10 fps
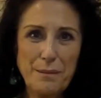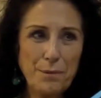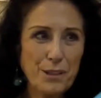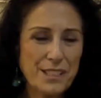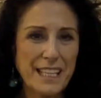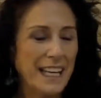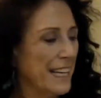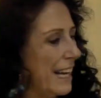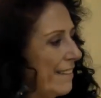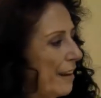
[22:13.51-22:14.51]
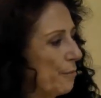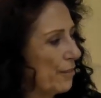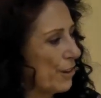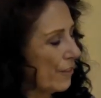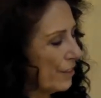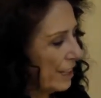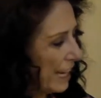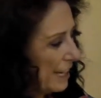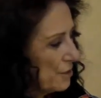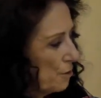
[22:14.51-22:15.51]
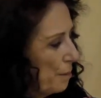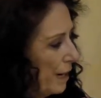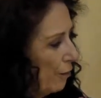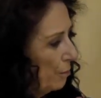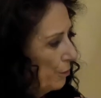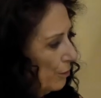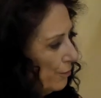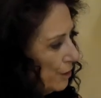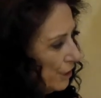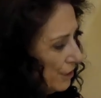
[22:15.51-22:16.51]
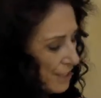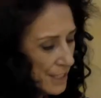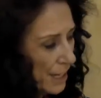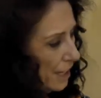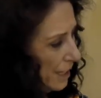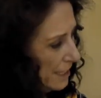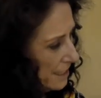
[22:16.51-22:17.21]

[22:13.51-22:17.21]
It plugs in, and then we've got the extra power board for the other side.